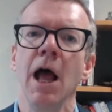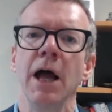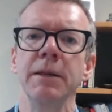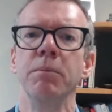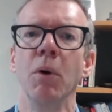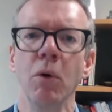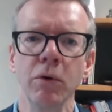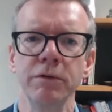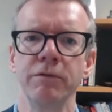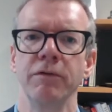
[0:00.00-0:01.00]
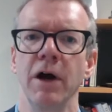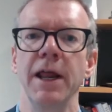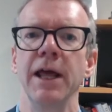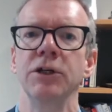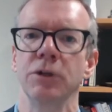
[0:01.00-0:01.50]
An important
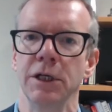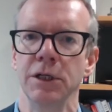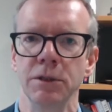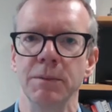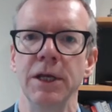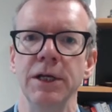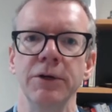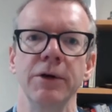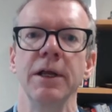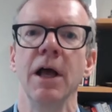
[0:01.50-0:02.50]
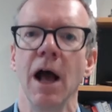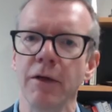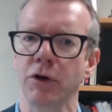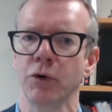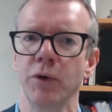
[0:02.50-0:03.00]
financial intermediary are
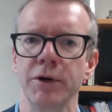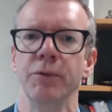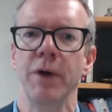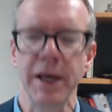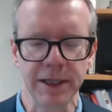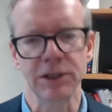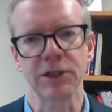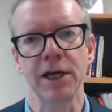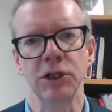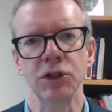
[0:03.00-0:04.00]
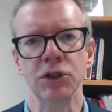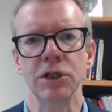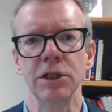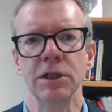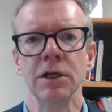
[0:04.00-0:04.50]
the credit ratings
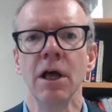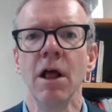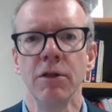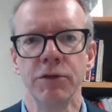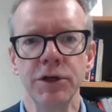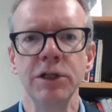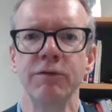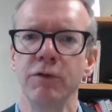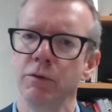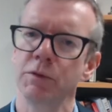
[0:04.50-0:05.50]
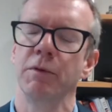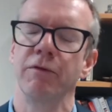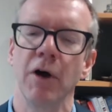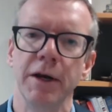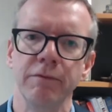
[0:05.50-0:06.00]
agency. These firms
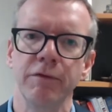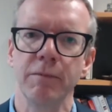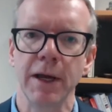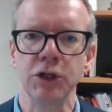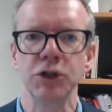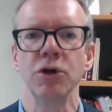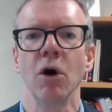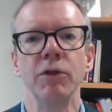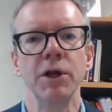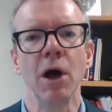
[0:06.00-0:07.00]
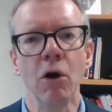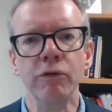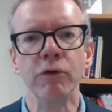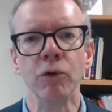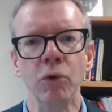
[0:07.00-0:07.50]
provide information on the
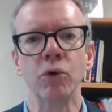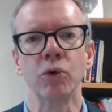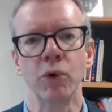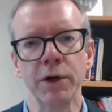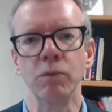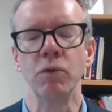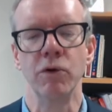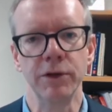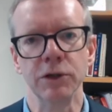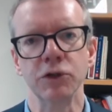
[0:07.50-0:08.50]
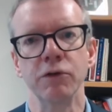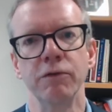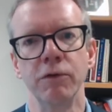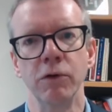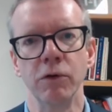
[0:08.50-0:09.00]
overall creditworthiness of
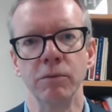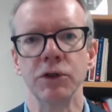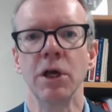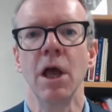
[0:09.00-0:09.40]
firms